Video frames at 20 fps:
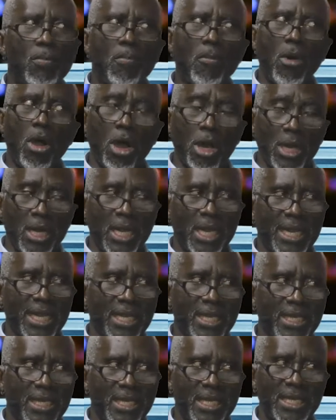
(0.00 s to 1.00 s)

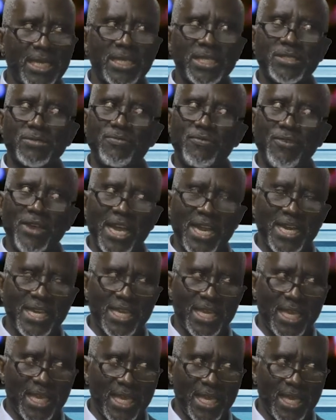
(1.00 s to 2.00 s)
modeling is
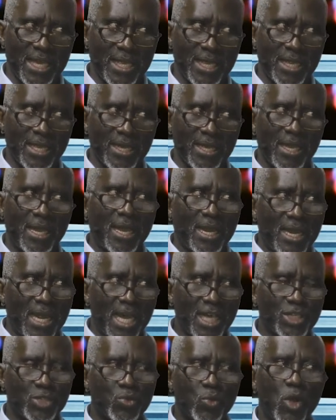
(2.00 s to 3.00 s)
very key.
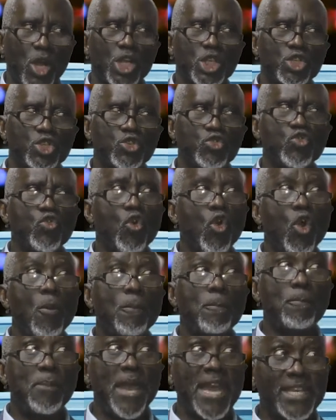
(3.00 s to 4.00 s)
That's one. Two,
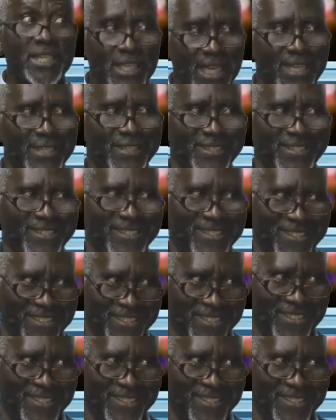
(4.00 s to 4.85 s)
patience.